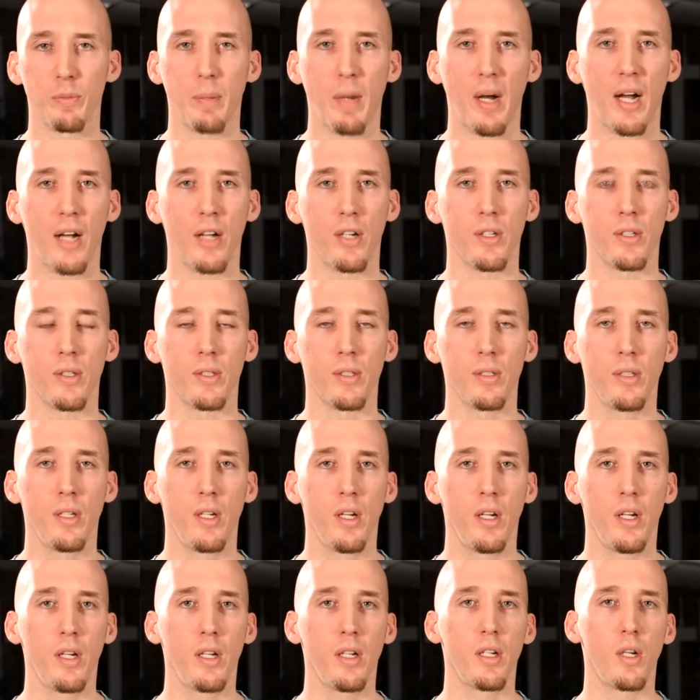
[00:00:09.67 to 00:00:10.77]

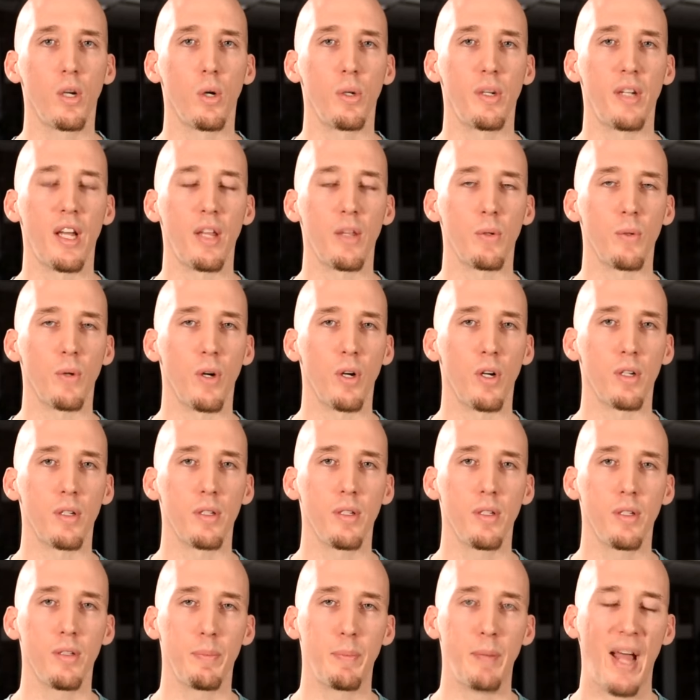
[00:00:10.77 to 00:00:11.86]
spiral, going down the
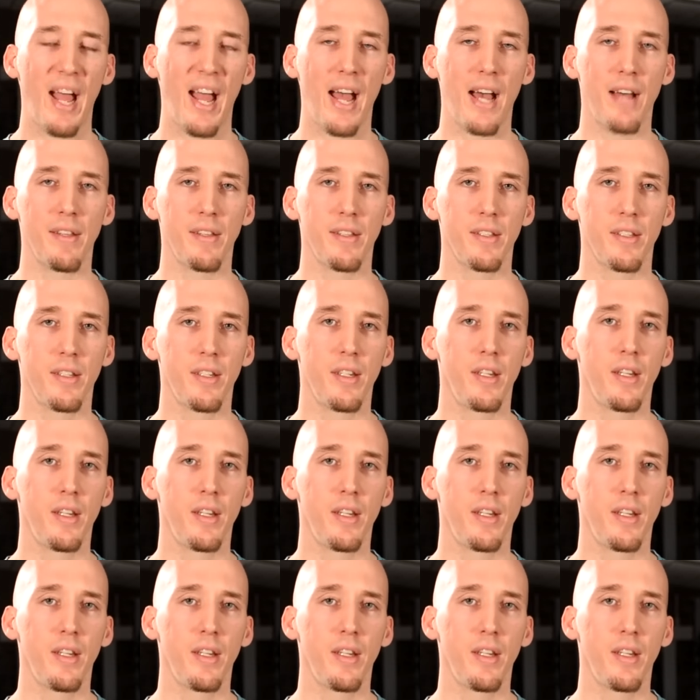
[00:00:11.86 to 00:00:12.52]
wrong path,